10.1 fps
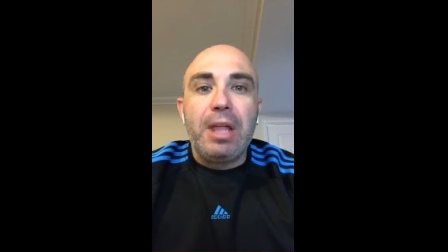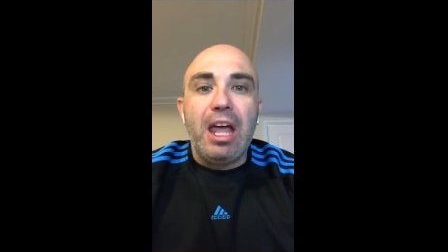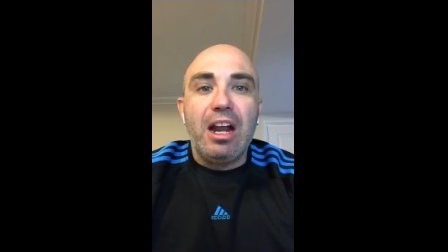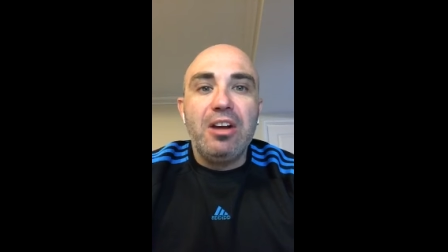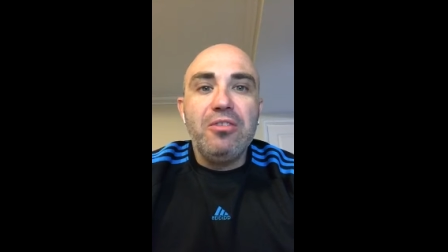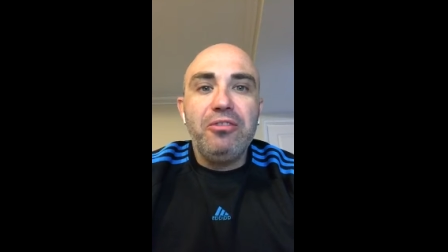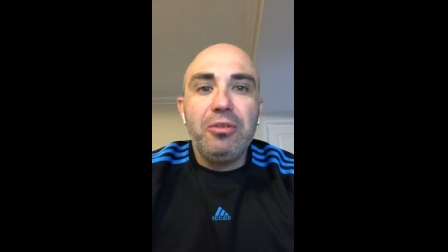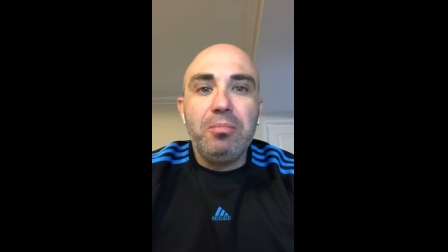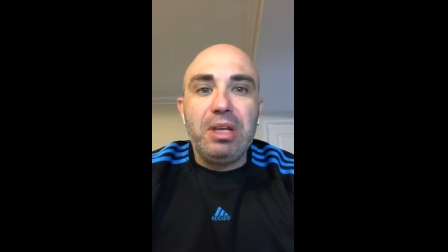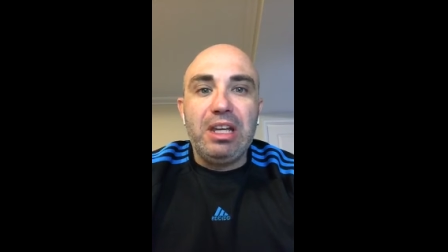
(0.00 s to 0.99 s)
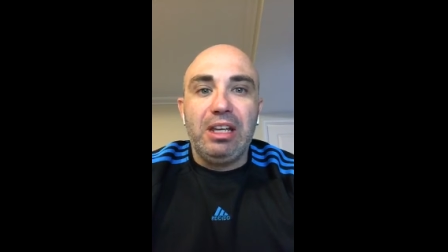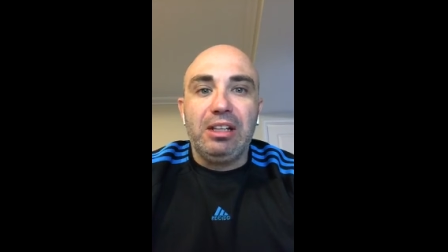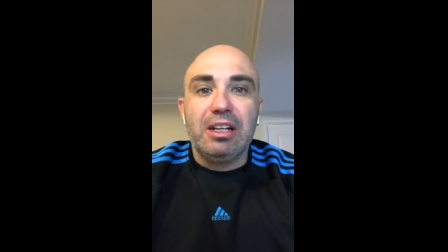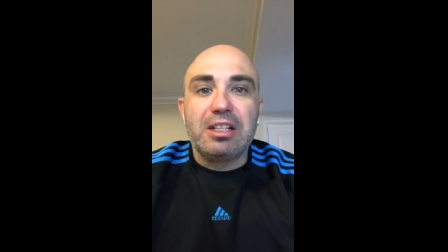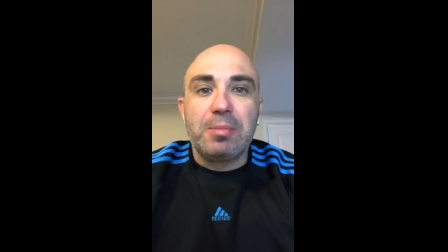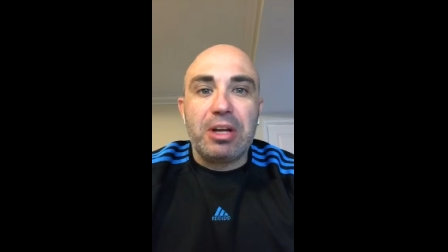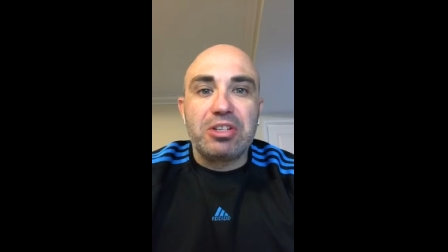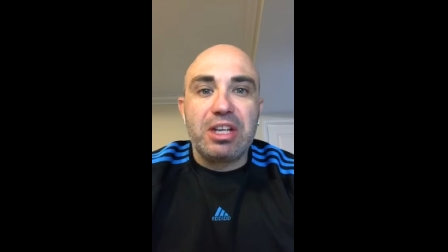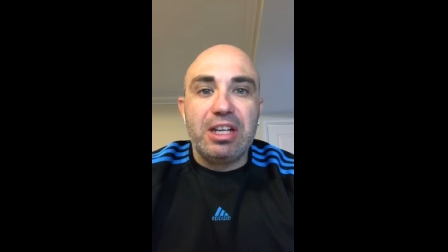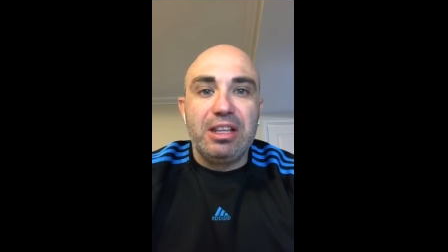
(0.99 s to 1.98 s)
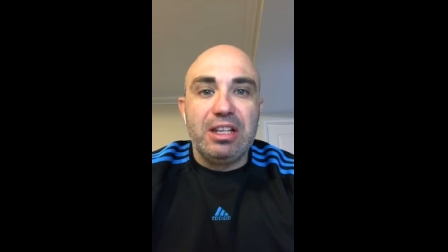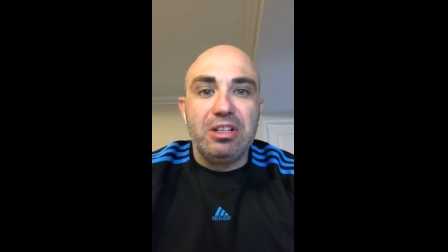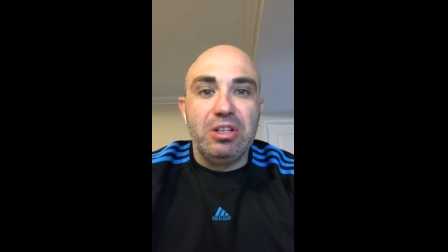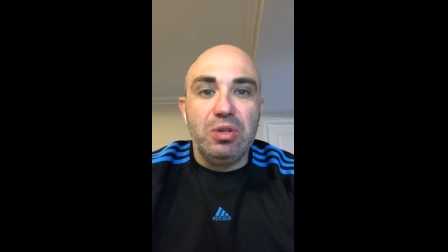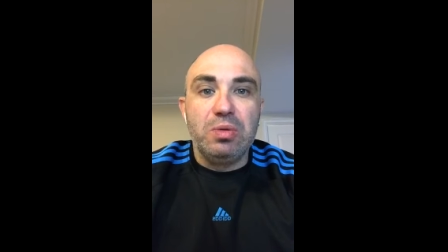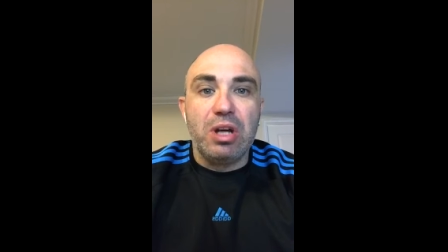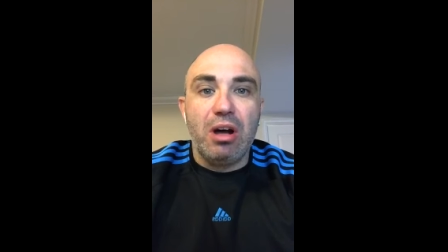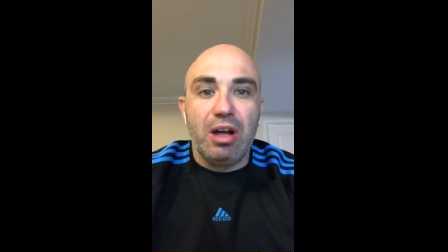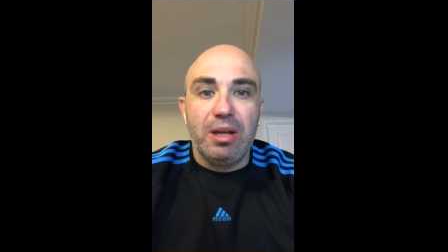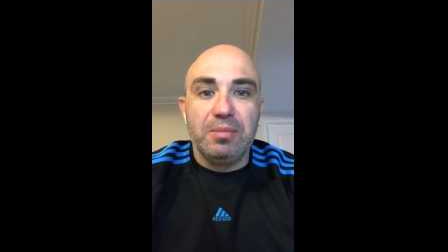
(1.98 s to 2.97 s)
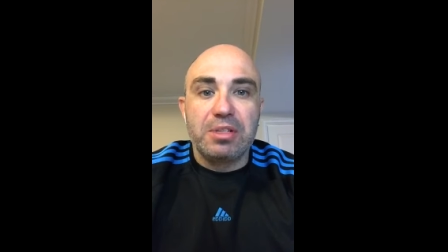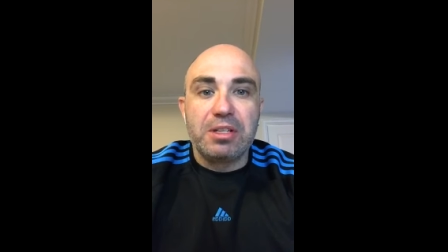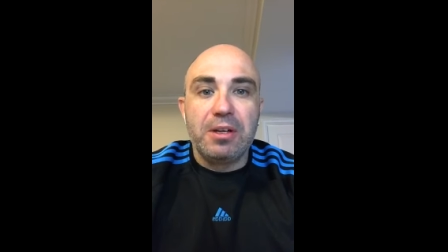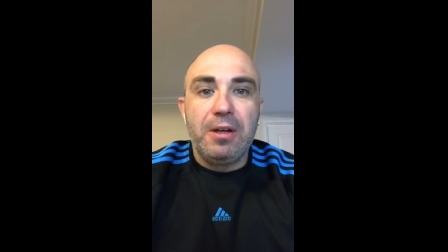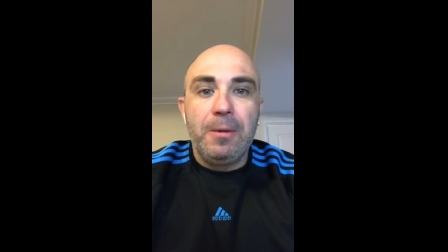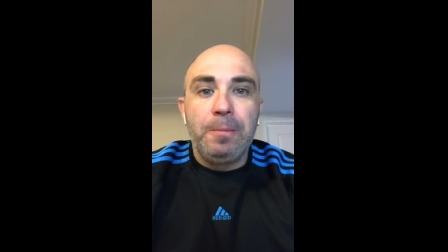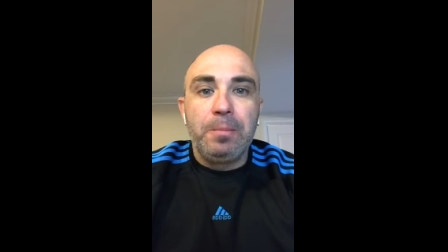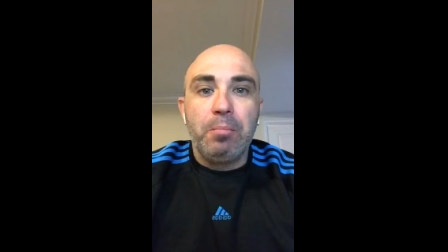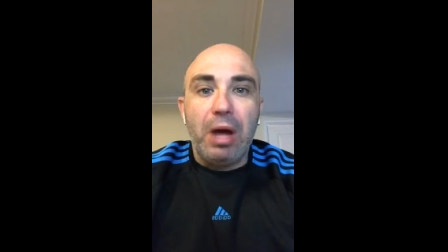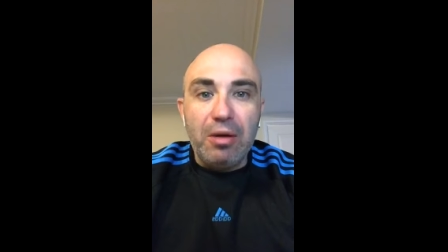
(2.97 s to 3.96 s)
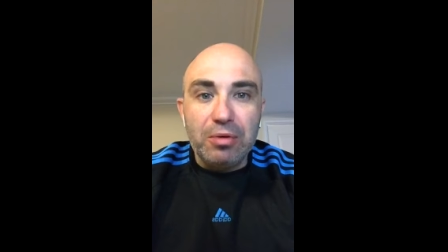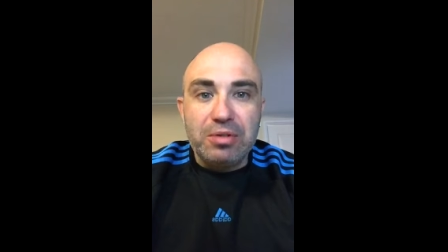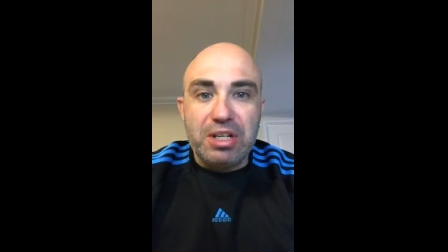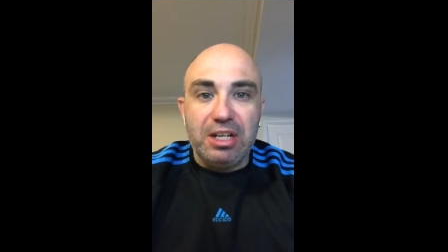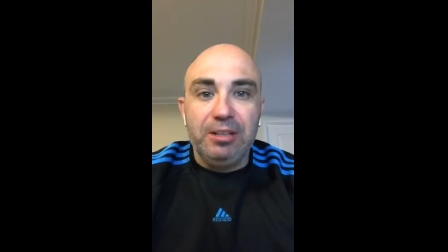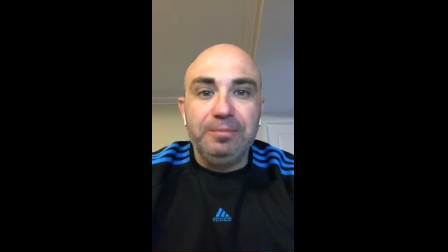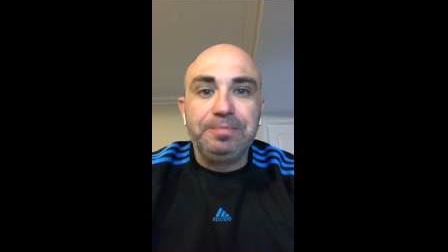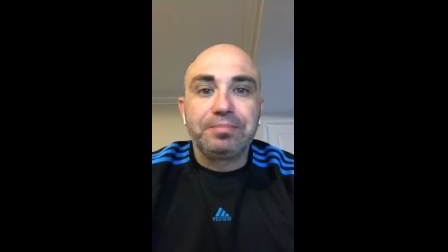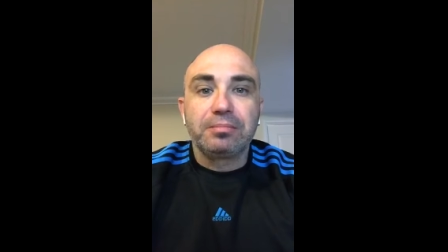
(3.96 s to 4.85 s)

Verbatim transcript: And I know for me, especially in these new times, my routine,